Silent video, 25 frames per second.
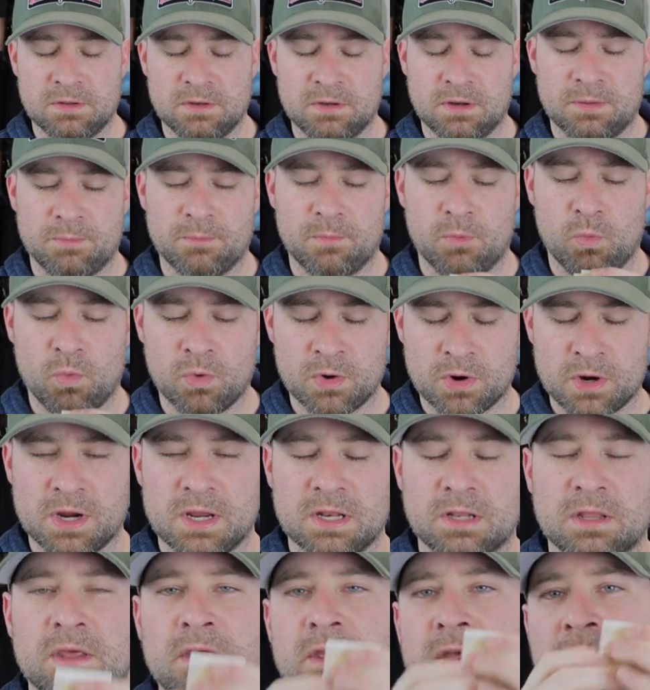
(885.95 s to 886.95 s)
And I'm
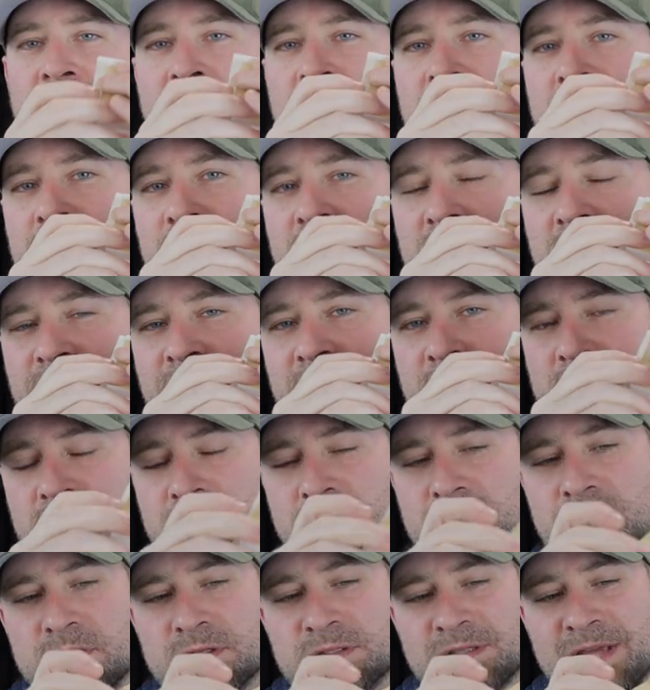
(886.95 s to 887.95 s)
worried that if I
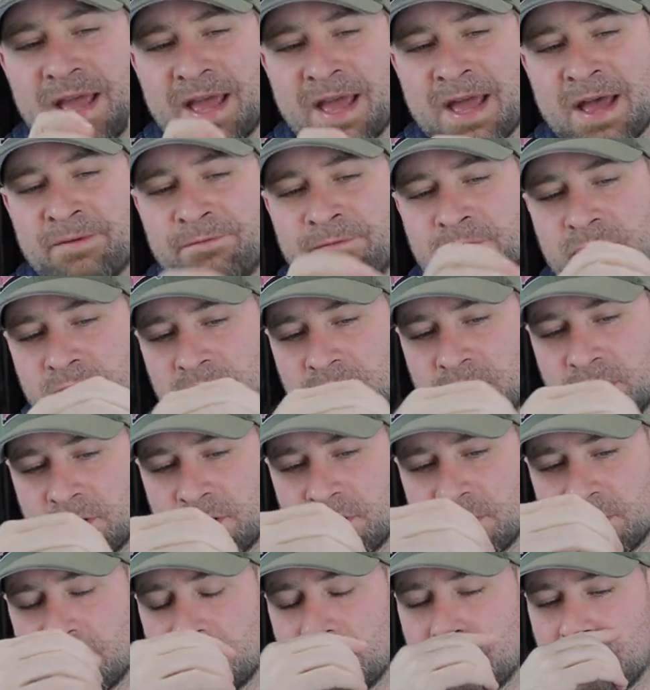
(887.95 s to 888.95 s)
do this
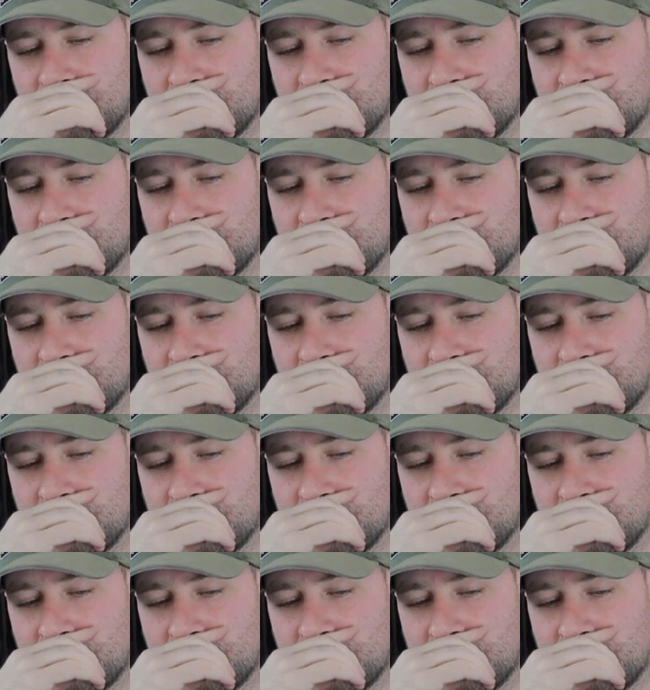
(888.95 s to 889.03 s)
after